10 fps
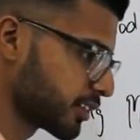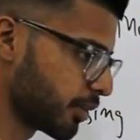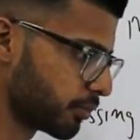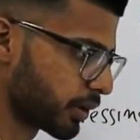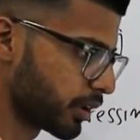
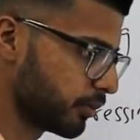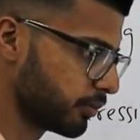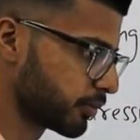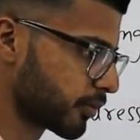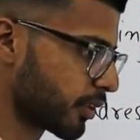example,
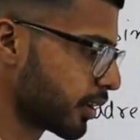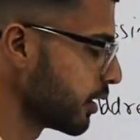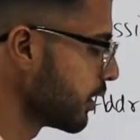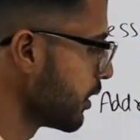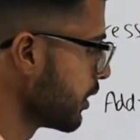
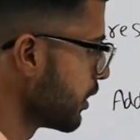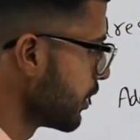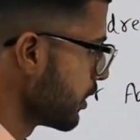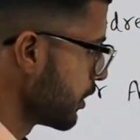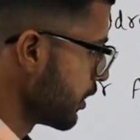
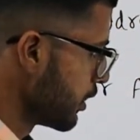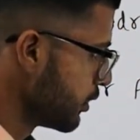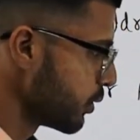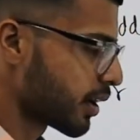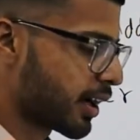
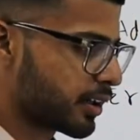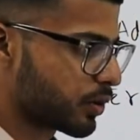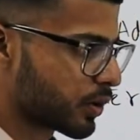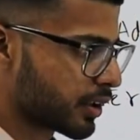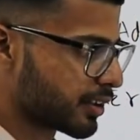you tried
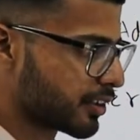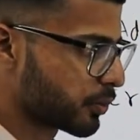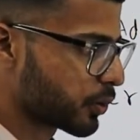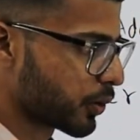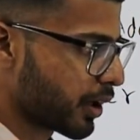to run this
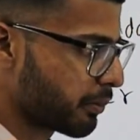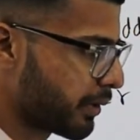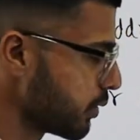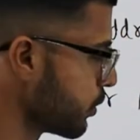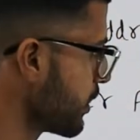program
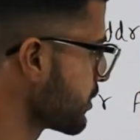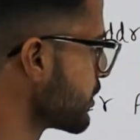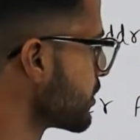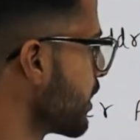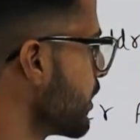and OS
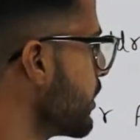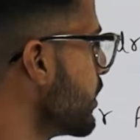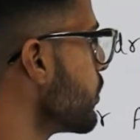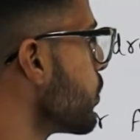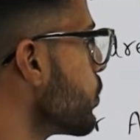decided
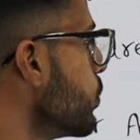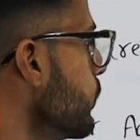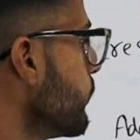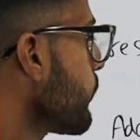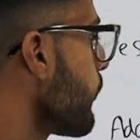it
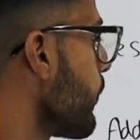to